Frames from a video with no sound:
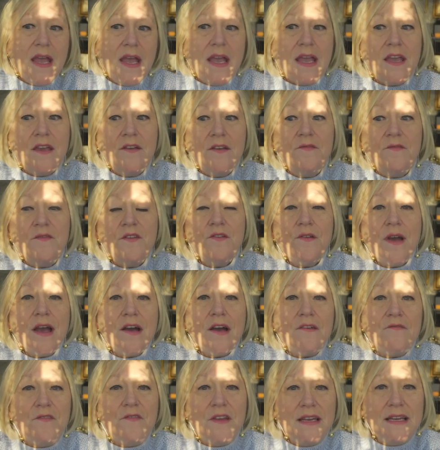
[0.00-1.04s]
If you
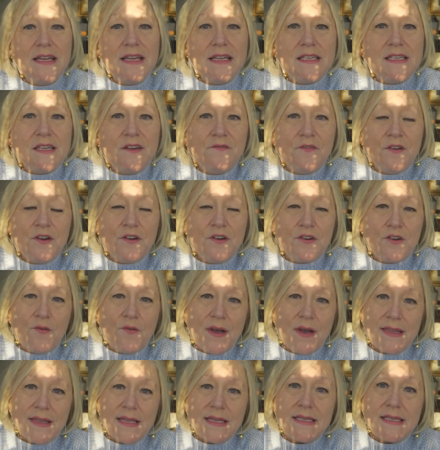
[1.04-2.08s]
have Venus and Virgo
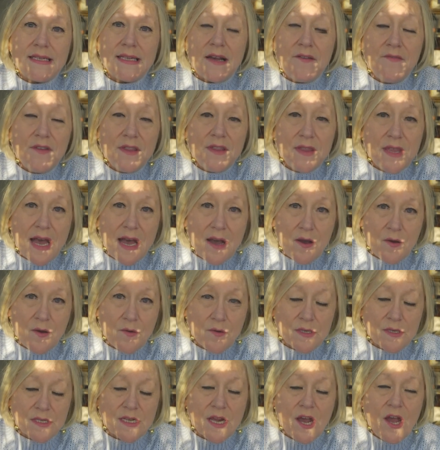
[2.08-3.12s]
on the seventh
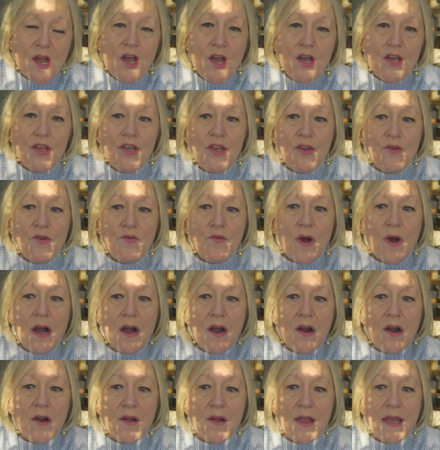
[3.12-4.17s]
house, you
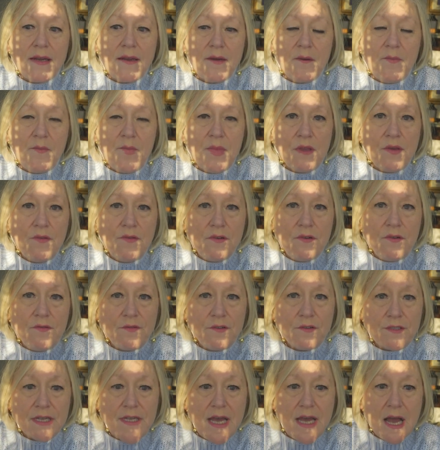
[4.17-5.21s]
are in a
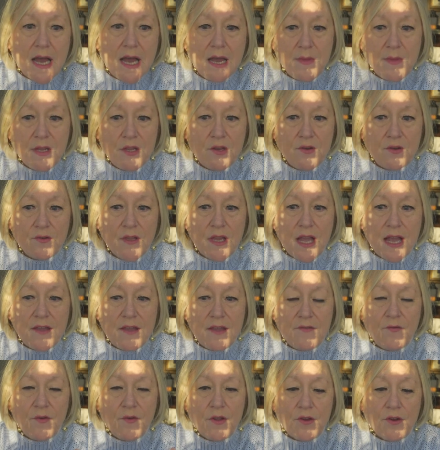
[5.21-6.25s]
beautiful time in your
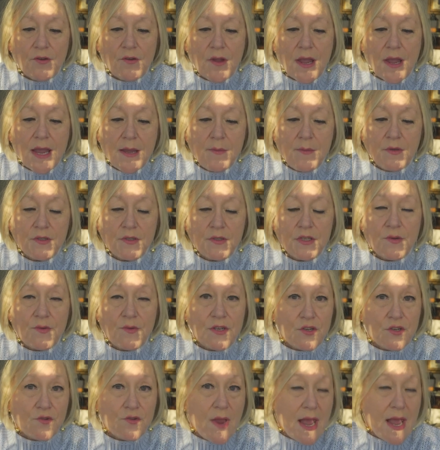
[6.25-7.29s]
life when you're able to
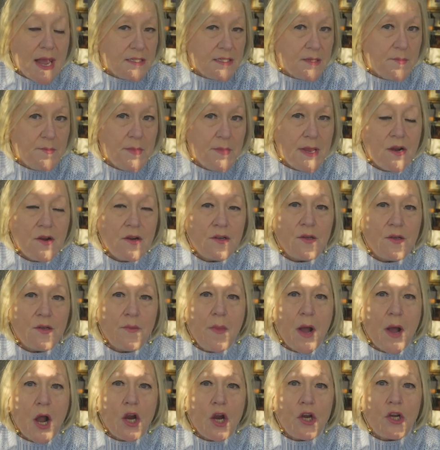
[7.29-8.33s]
attract a marital
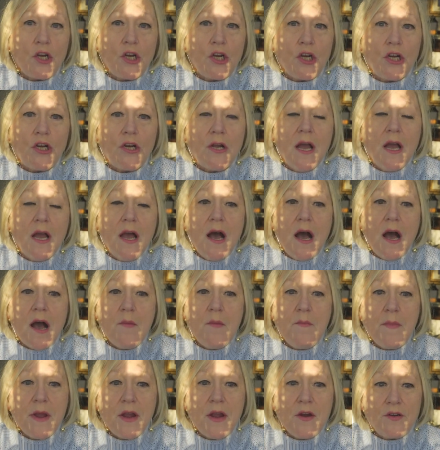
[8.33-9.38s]
partner, a
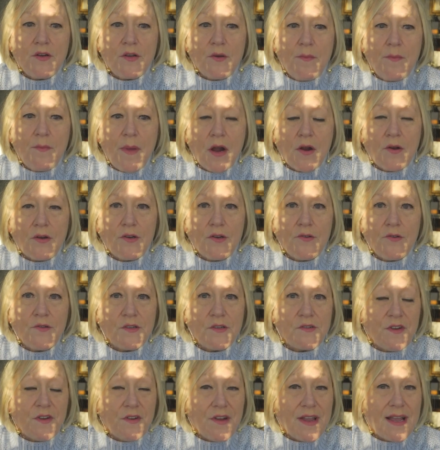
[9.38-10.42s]
marital partner who's
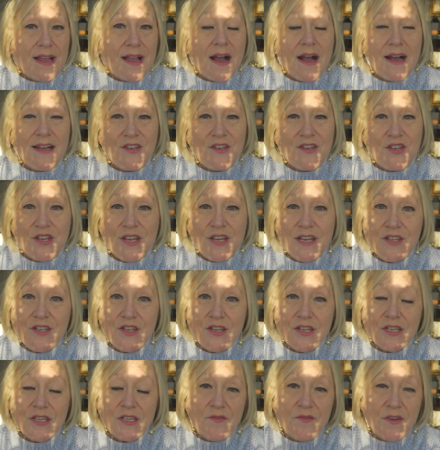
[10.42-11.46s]
very
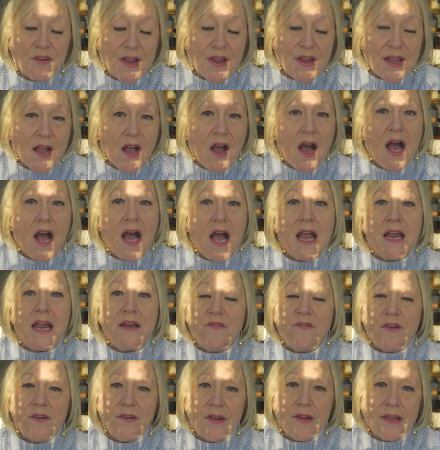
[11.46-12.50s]
conscientious, very kind,
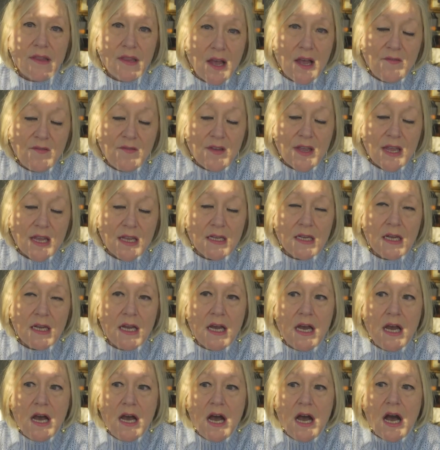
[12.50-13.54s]
very loving,
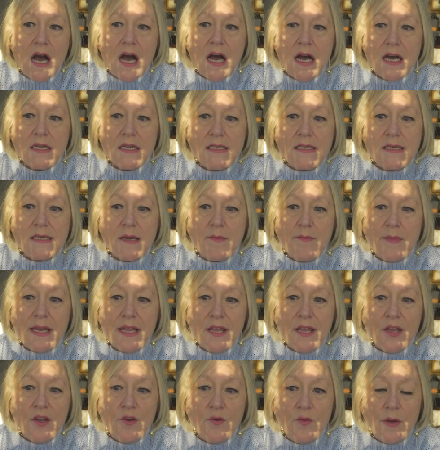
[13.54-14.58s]
uh,
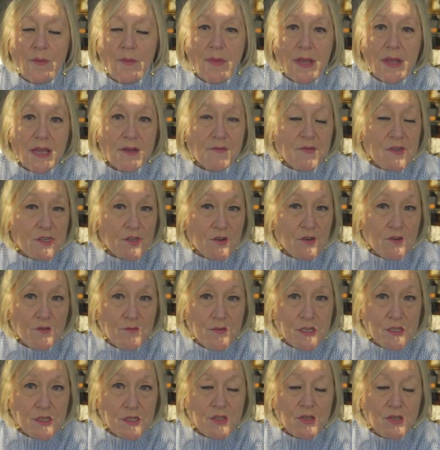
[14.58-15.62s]
somebody who would be of
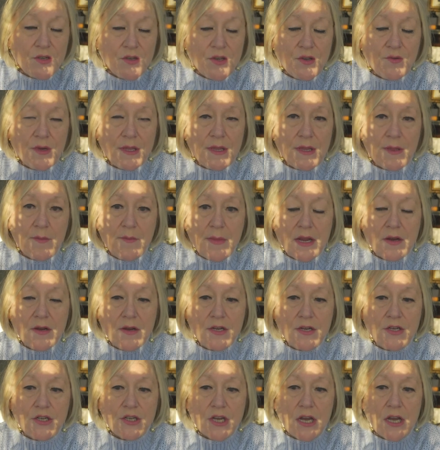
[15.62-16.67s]
service to you in the
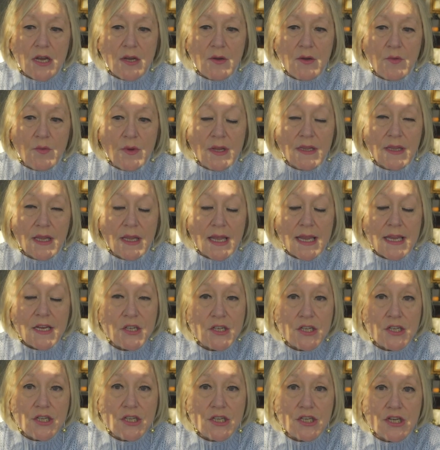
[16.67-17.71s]
marriage uh,
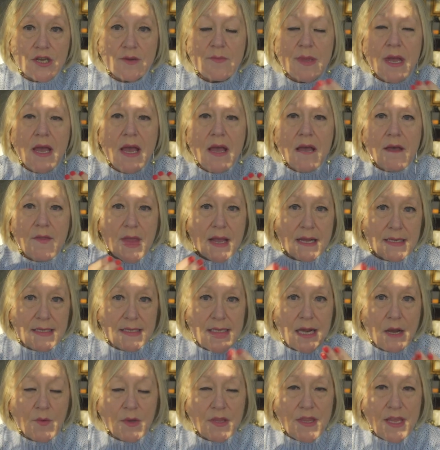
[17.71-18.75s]
relationship. That's
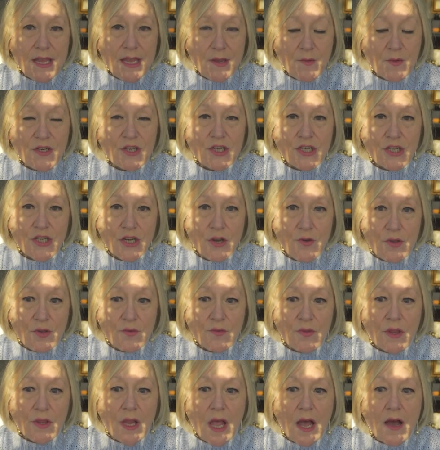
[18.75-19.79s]
how they would show you
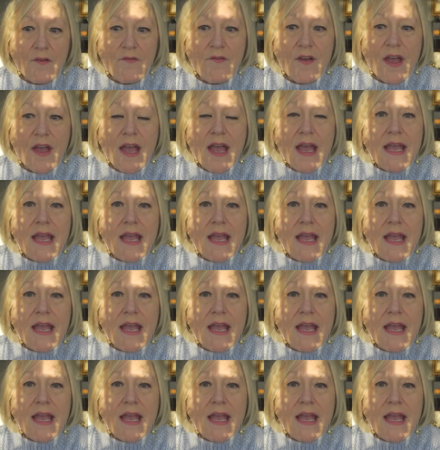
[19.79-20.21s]
love.